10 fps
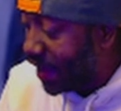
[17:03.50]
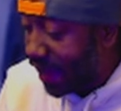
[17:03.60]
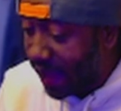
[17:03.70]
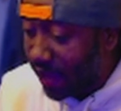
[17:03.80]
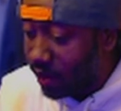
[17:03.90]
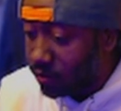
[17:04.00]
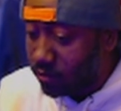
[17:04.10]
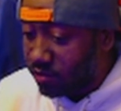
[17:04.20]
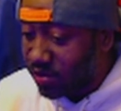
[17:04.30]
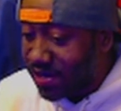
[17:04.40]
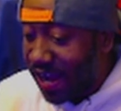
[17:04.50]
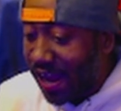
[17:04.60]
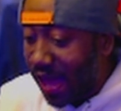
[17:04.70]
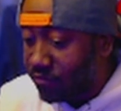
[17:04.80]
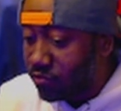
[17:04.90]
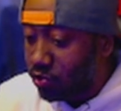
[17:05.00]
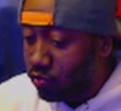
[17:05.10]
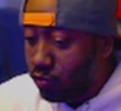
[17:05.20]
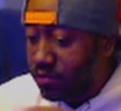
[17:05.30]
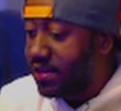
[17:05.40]
and to not have to
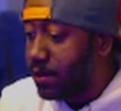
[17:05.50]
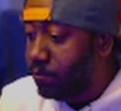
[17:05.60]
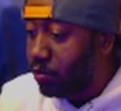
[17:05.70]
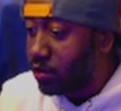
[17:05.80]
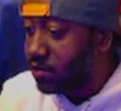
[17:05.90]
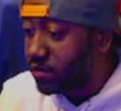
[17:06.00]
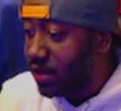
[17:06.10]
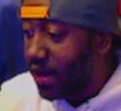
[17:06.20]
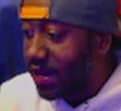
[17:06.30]
use the inputs,